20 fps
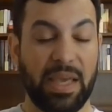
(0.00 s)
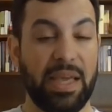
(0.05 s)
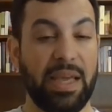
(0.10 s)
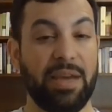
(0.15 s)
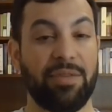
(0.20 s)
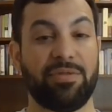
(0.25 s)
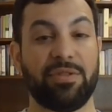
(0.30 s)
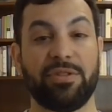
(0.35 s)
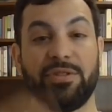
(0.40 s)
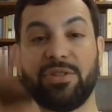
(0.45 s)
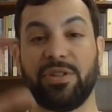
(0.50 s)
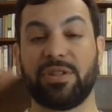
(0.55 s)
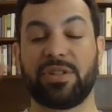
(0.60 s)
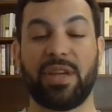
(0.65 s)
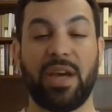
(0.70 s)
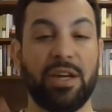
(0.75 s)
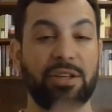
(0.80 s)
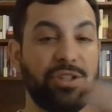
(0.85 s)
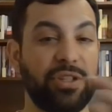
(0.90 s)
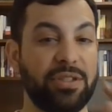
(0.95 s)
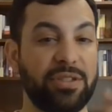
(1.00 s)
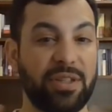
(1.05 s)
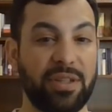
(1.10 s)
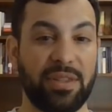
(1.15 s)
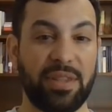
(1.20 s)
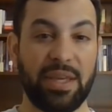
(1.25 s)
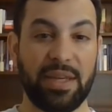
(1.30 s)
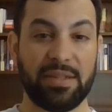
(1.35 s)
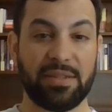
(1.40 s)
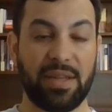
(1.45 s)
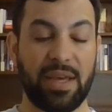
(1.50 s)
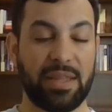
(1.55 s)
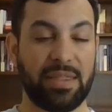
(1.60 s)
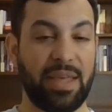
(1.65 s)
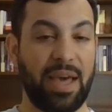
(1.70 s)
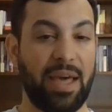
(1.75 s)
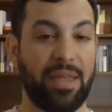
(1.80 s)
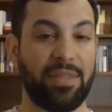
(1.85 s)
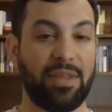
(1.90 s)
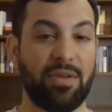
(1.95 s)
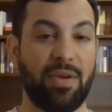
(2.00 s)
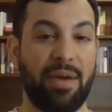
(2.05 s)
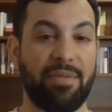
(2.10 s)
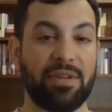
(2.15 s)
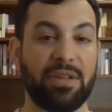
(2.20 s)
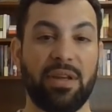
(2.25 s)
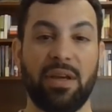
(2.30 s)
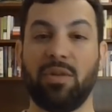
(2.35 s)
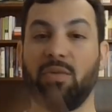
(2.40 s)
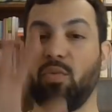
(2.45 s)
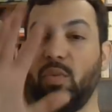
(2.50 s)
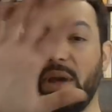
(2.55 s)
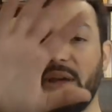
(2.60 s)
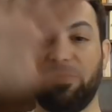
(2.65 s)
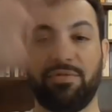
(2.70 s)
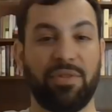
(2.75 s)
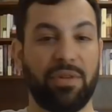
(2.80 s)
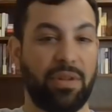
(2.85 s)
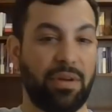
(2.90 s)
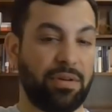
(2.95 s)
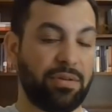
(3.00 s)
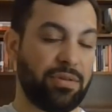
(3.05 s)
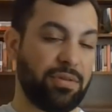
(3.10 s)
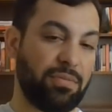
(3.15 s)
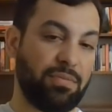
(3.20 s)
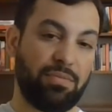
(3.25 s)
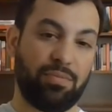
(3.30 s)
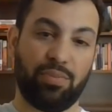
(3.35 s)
If there's discussions and things like that you haven't done, wait for those.